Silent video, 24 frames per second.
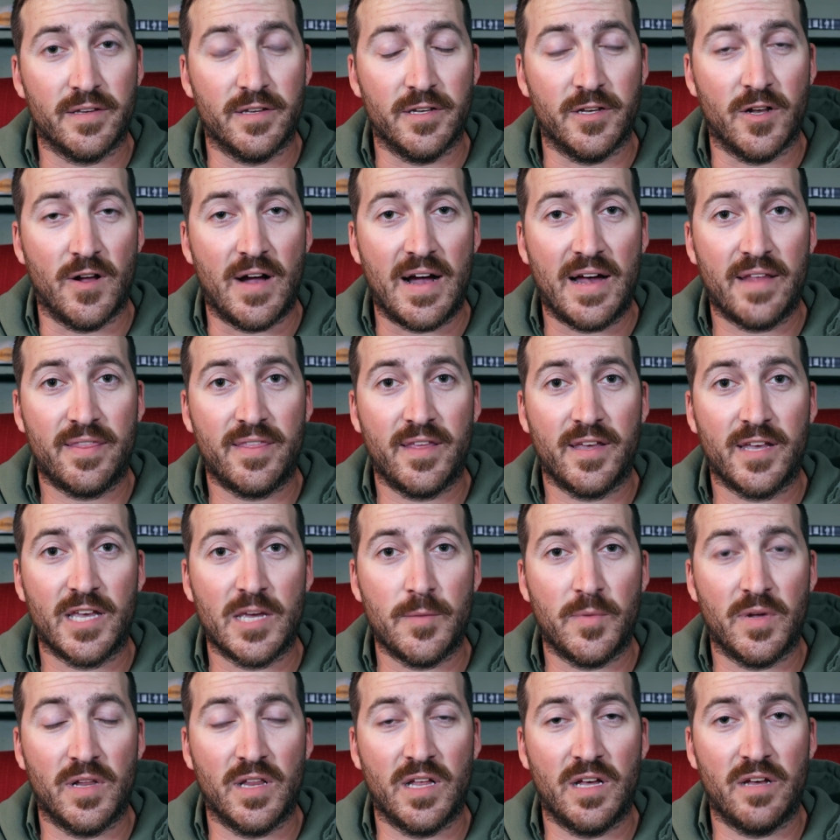You know, I think
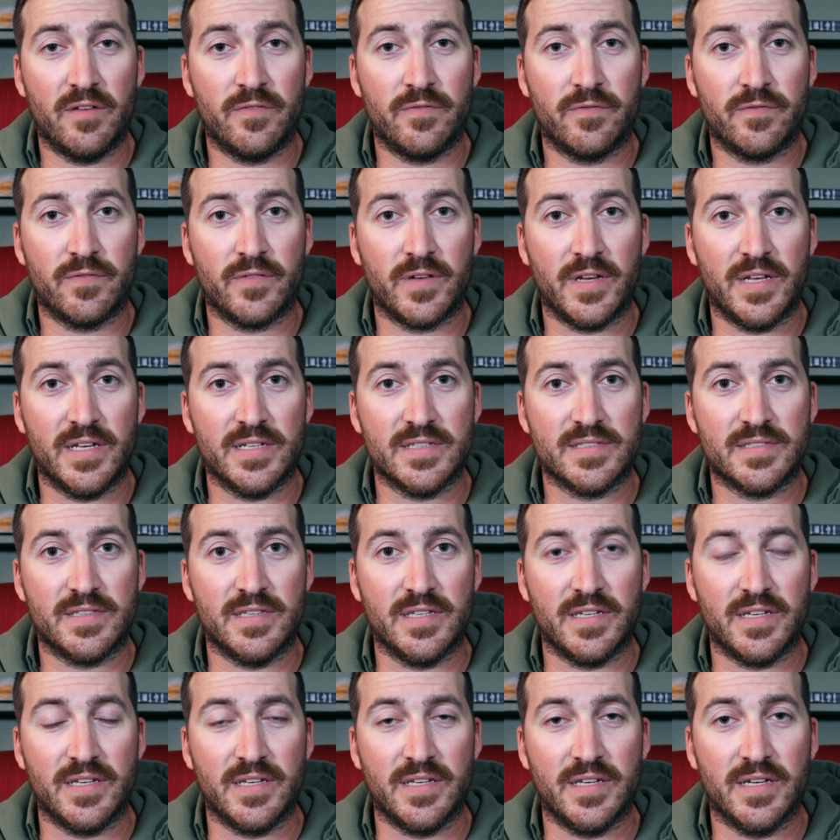MLF is
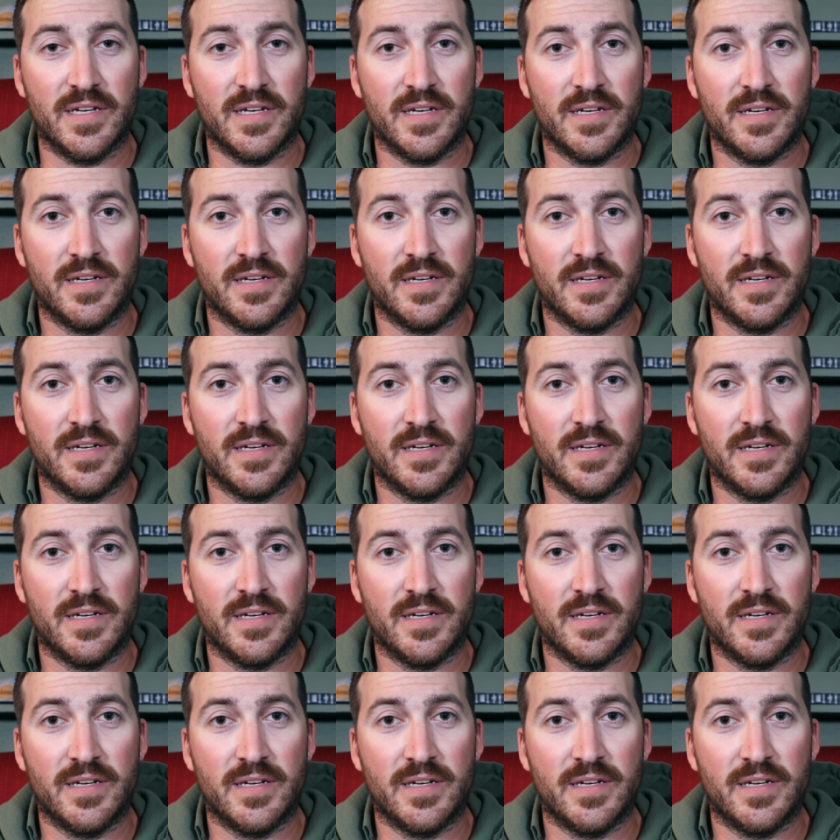the,